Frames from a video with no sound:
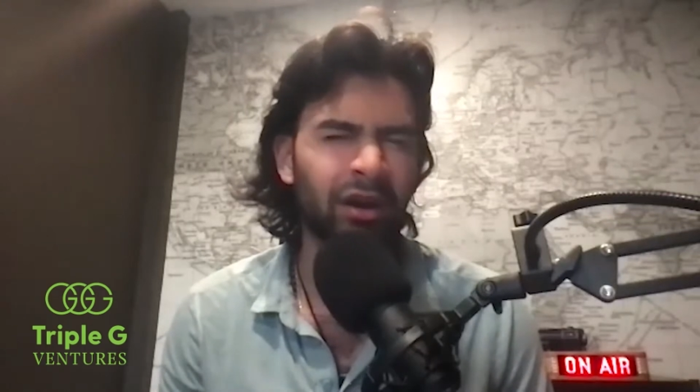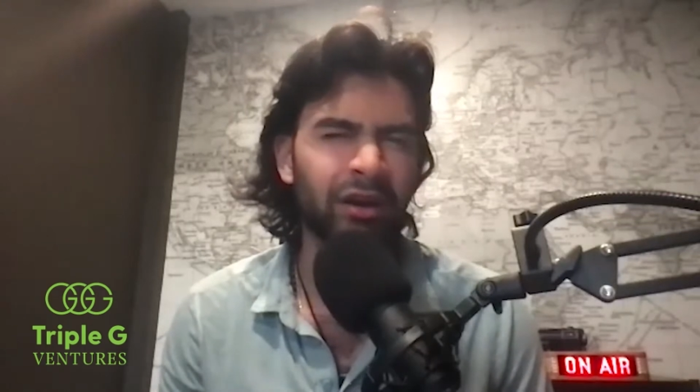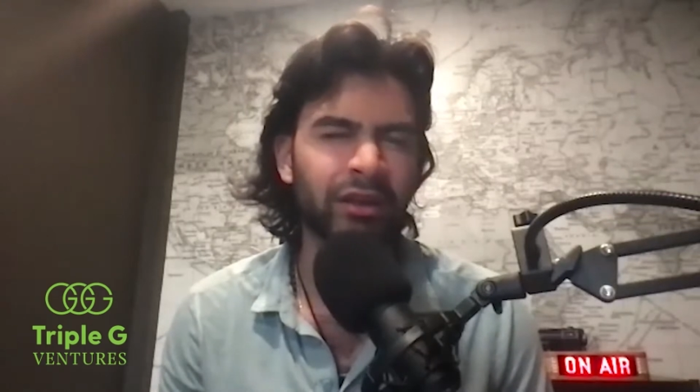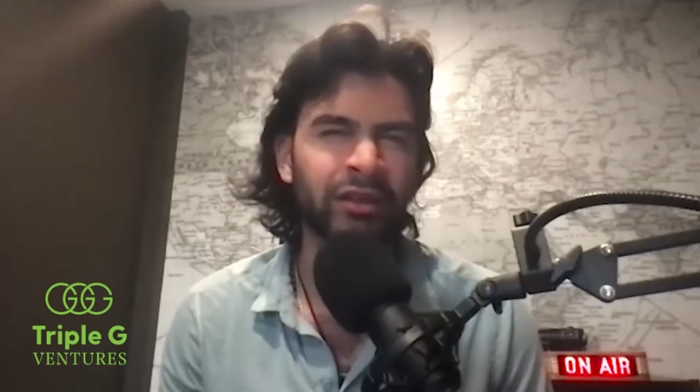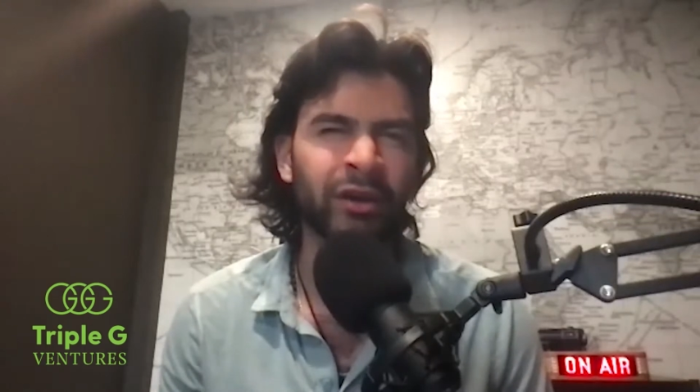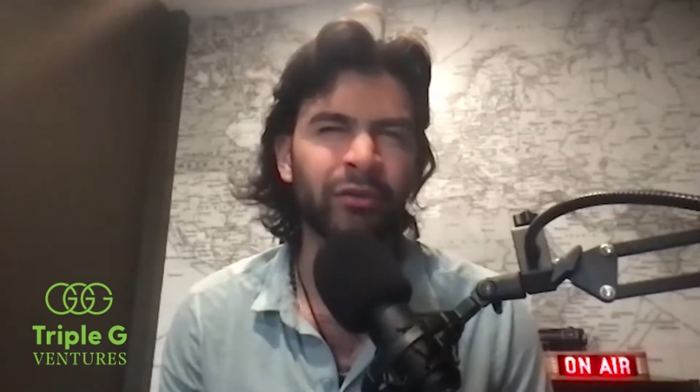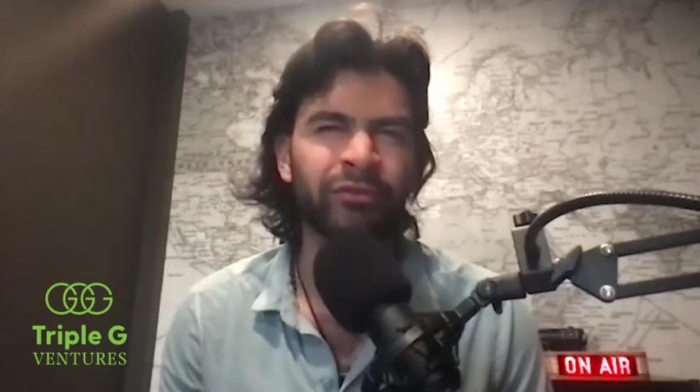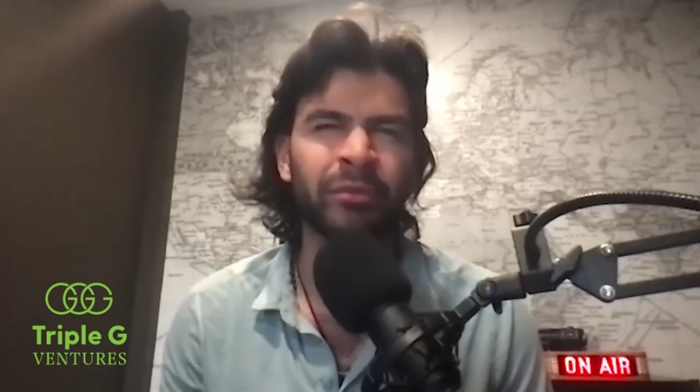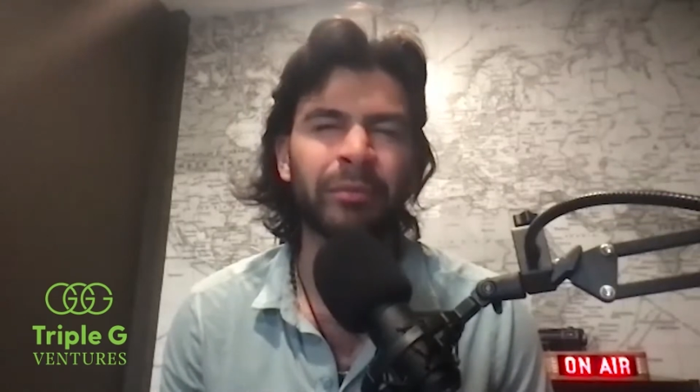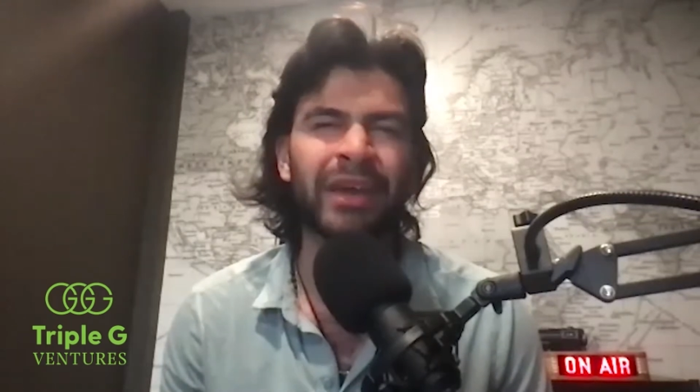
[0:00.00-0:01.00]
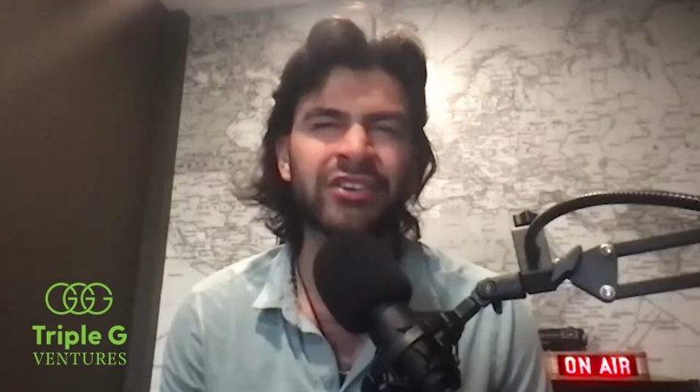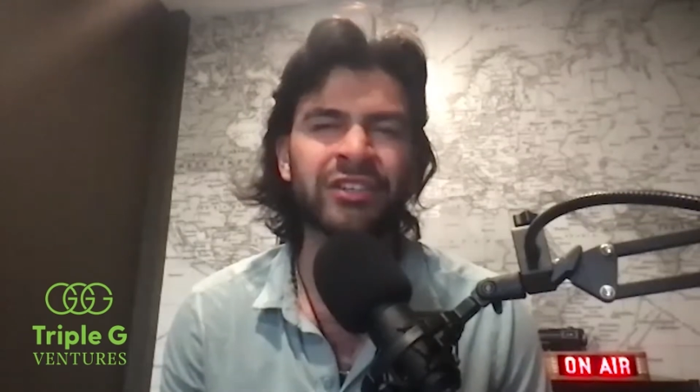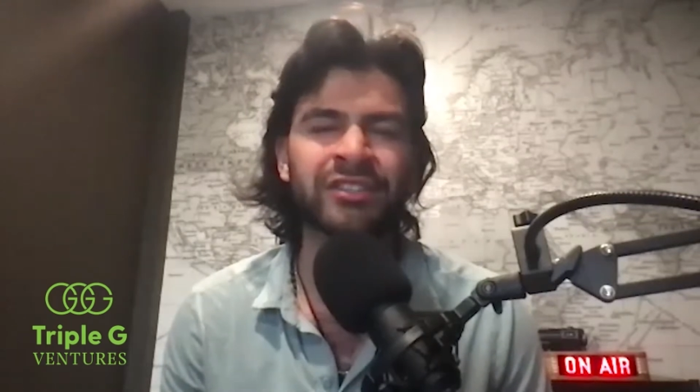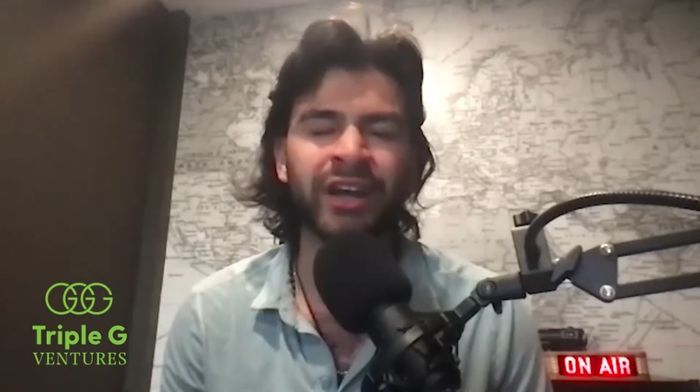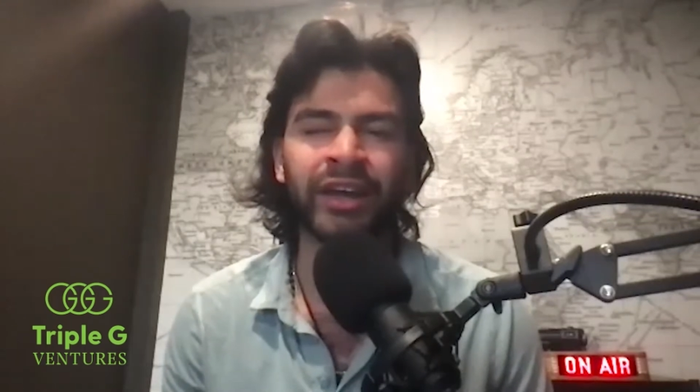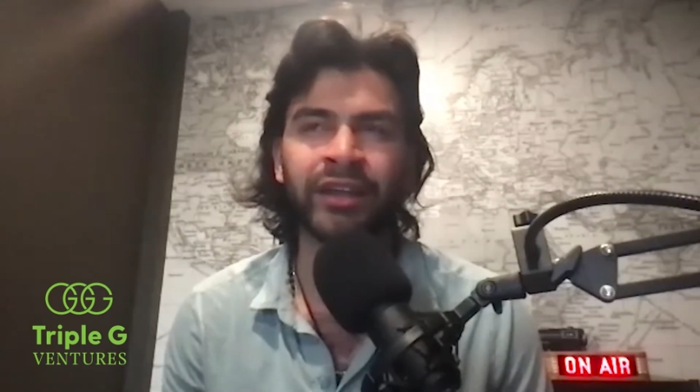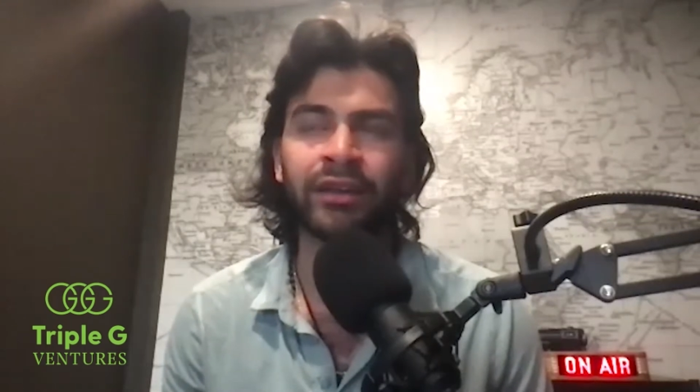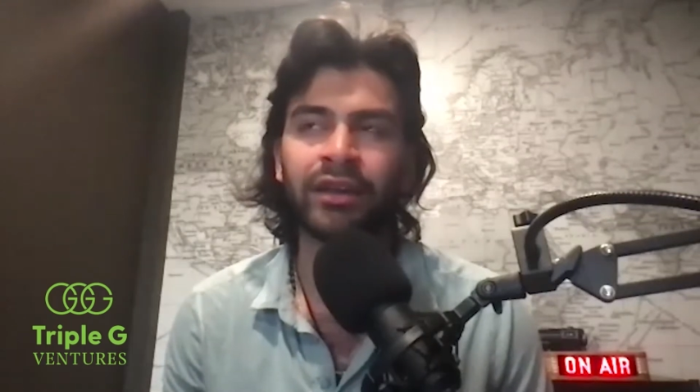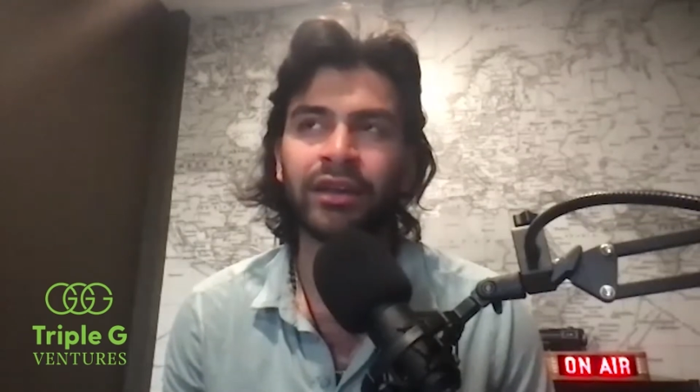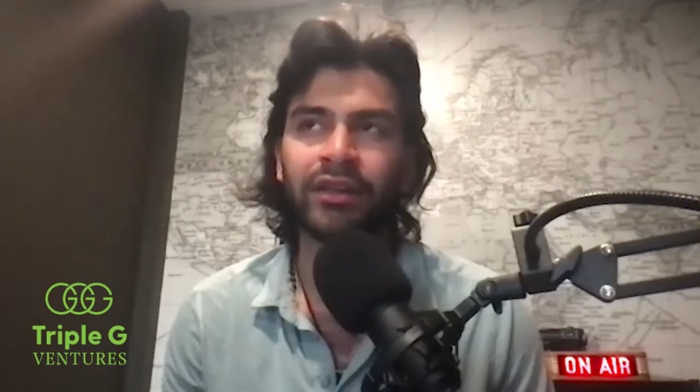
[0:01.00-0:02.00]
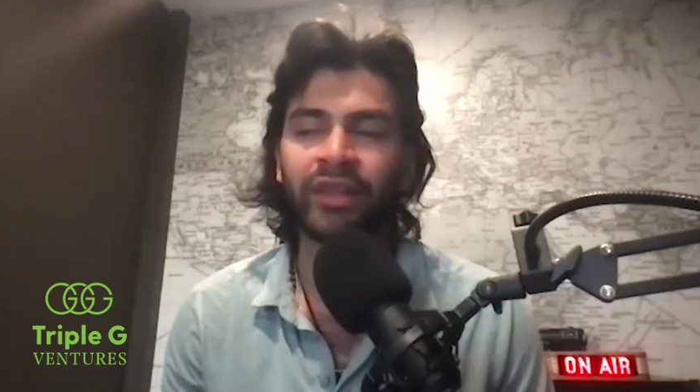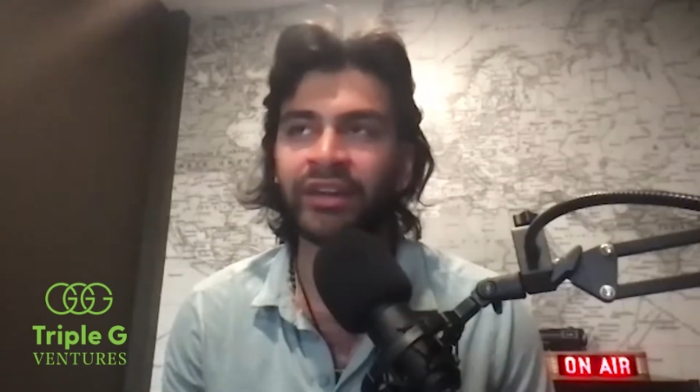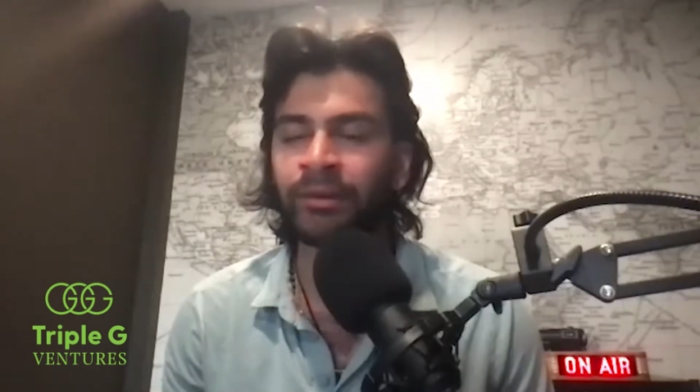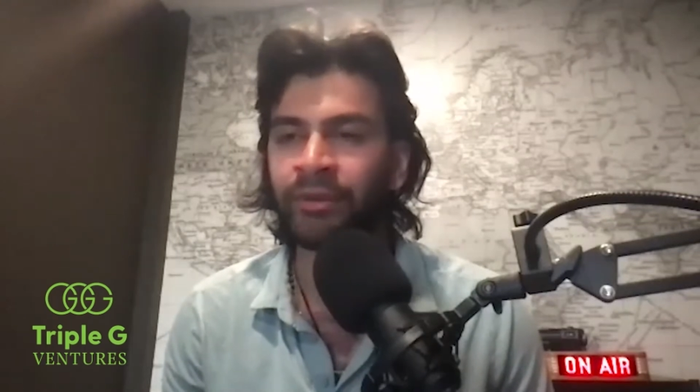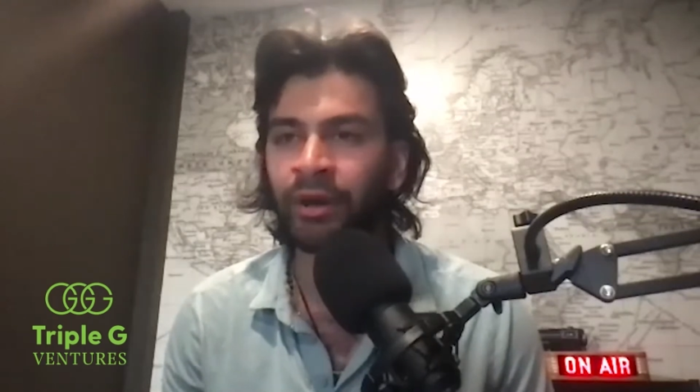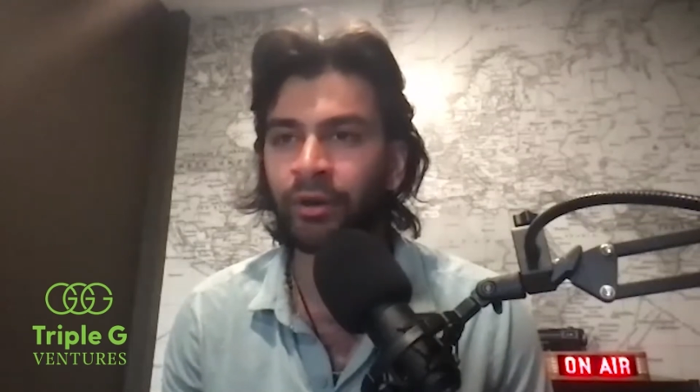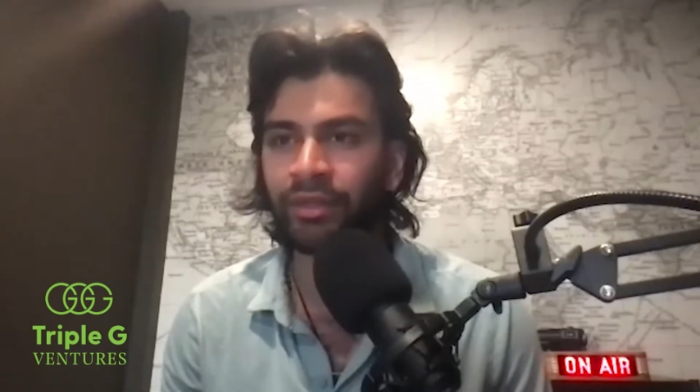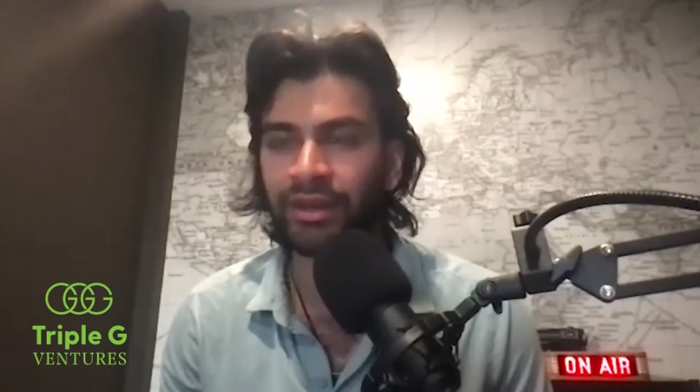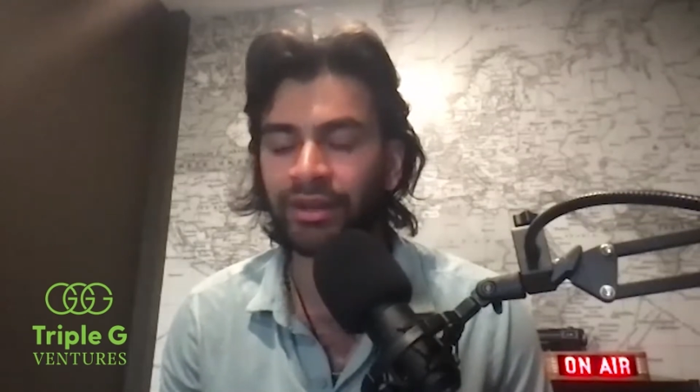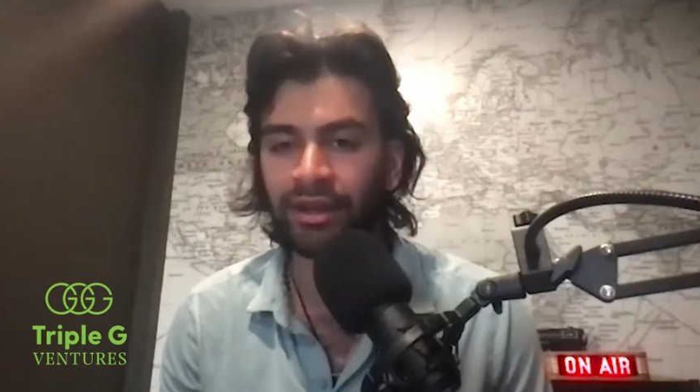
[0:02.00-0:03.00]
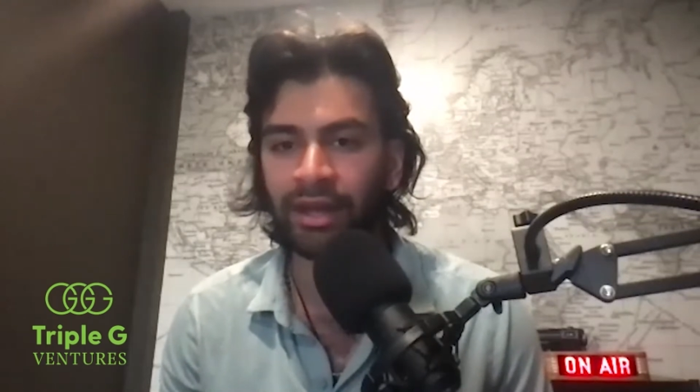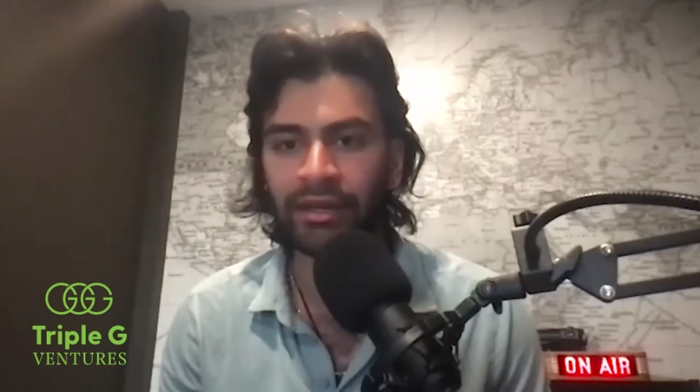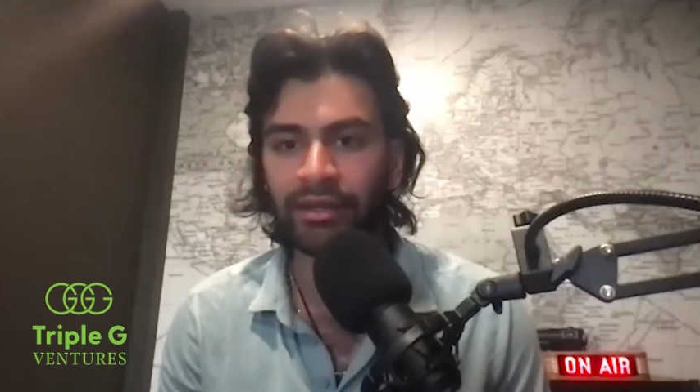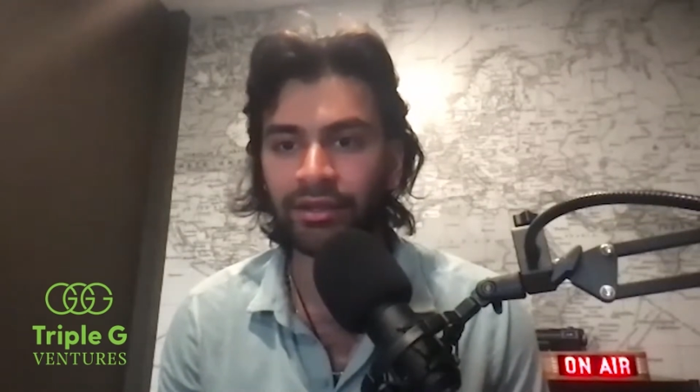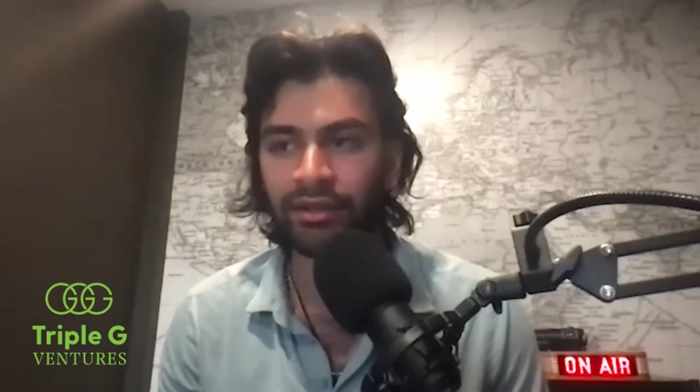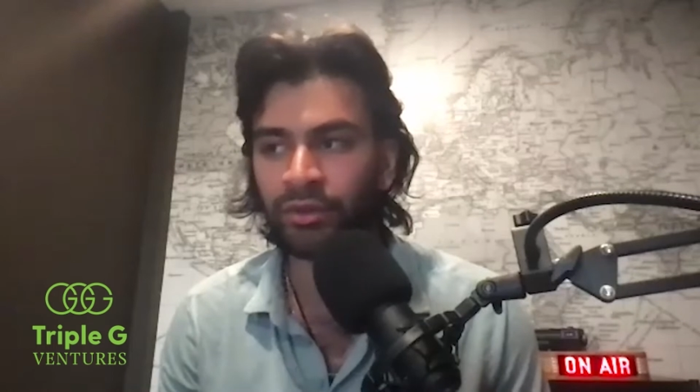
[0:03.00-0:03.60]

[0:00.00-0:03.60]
from the patient side, letting them know that, hey,